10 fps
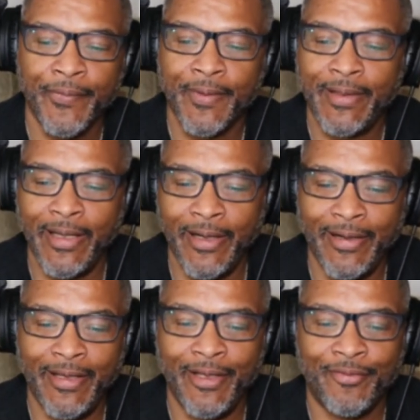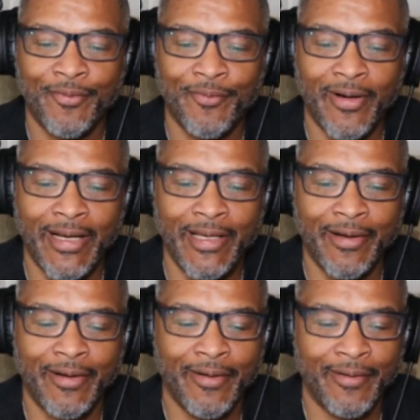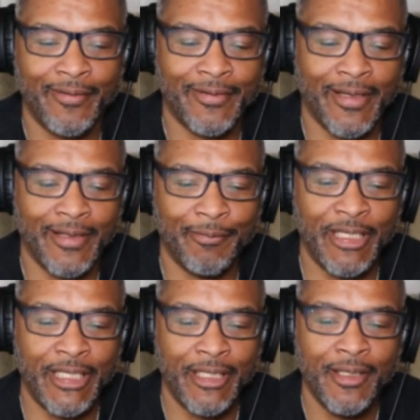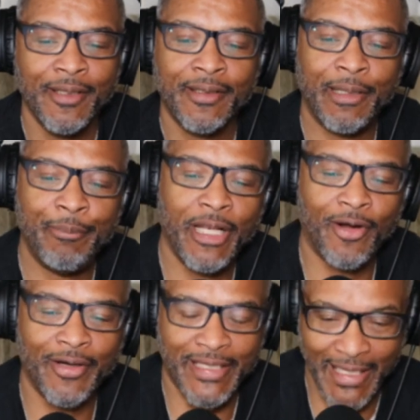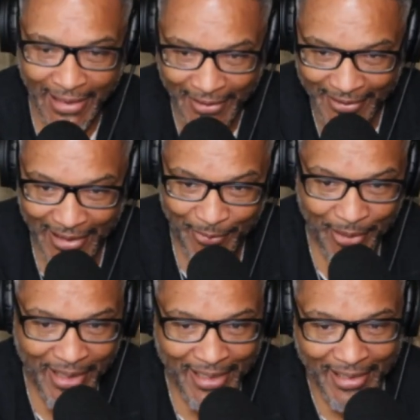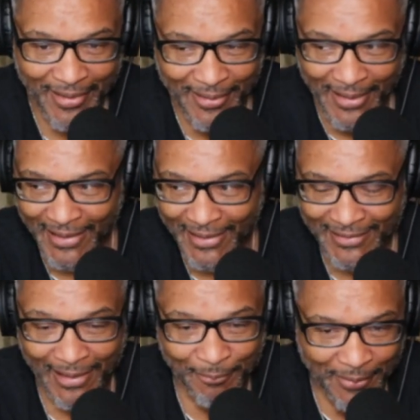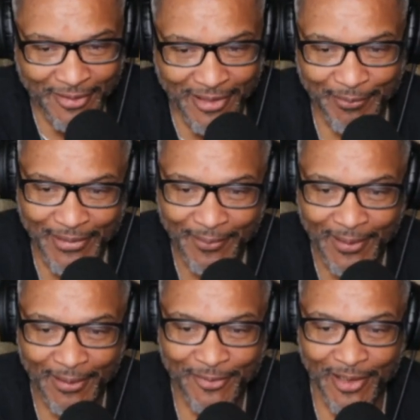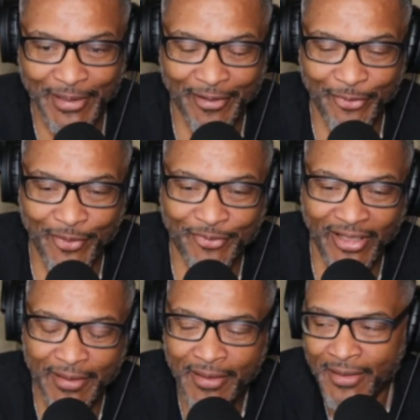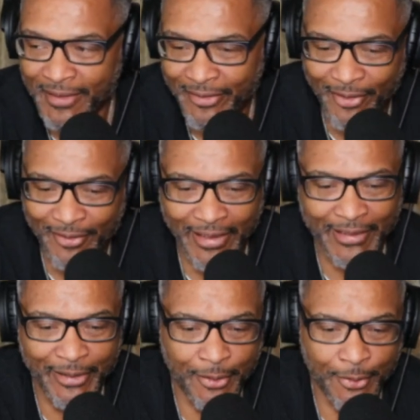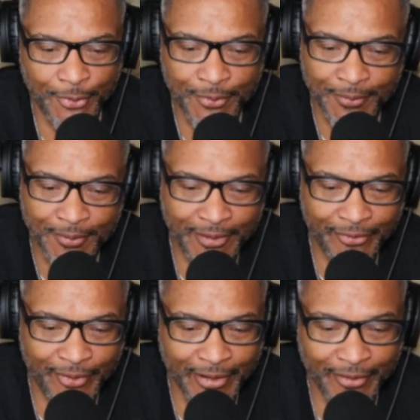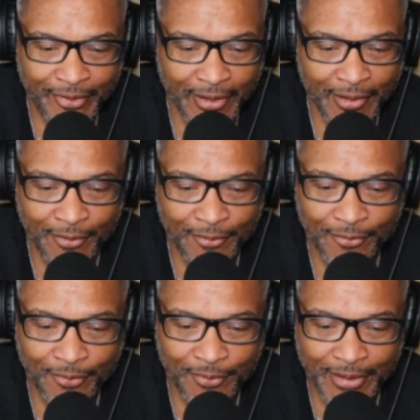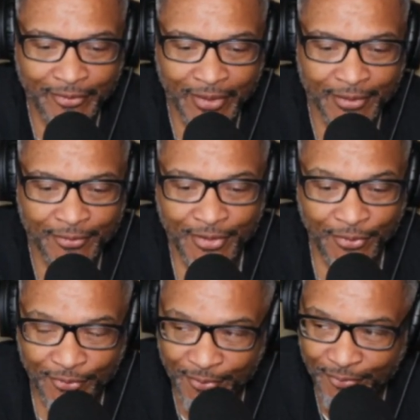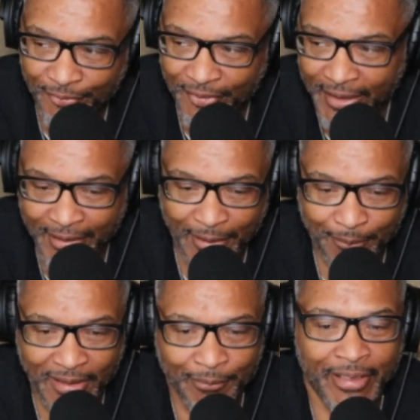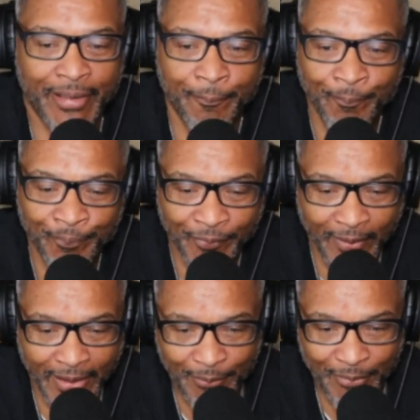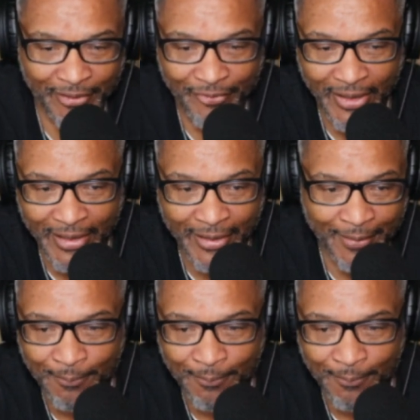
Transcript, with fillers: There it is. Right here. Okay, let me let me log in. Give me a minute. I I'm I'm coming. I'm coming. I know I'm taking y'all like, yo, this nigga taking a sweet time. Excuse me for saying that. My bad. I ain't mean to say that.